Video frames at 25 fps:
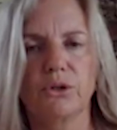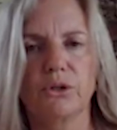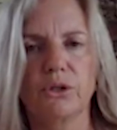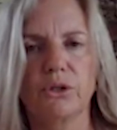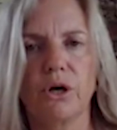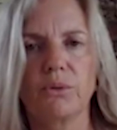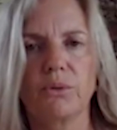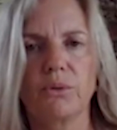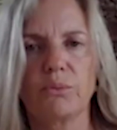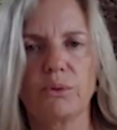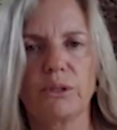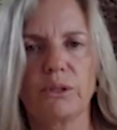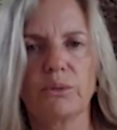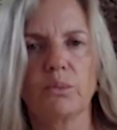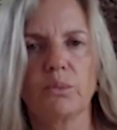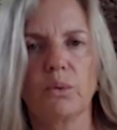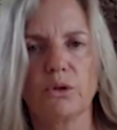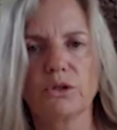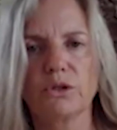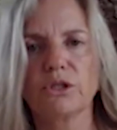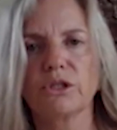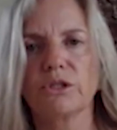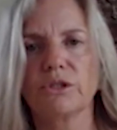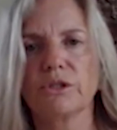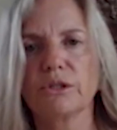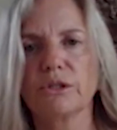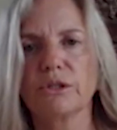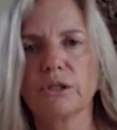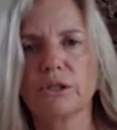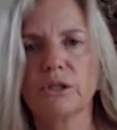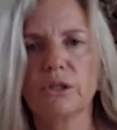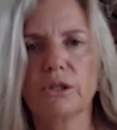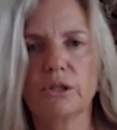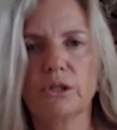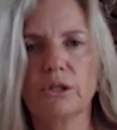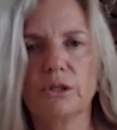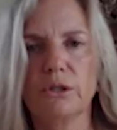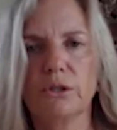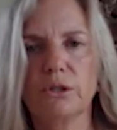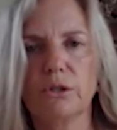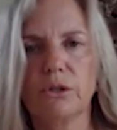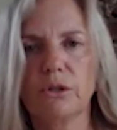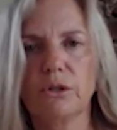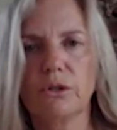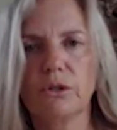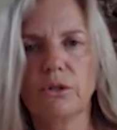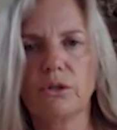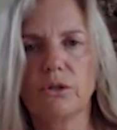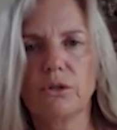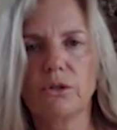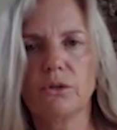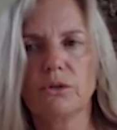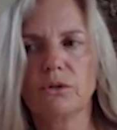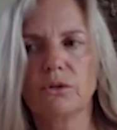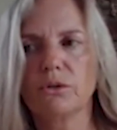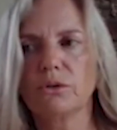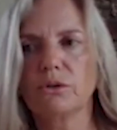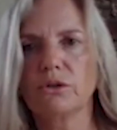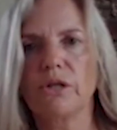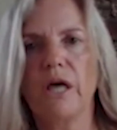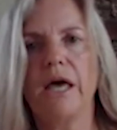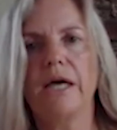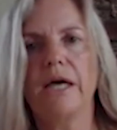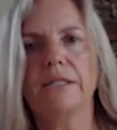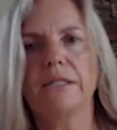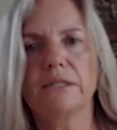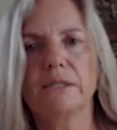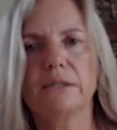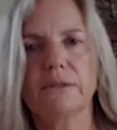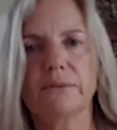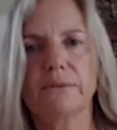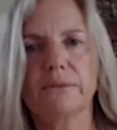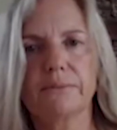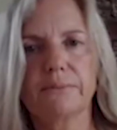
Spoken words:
and I really wanted that.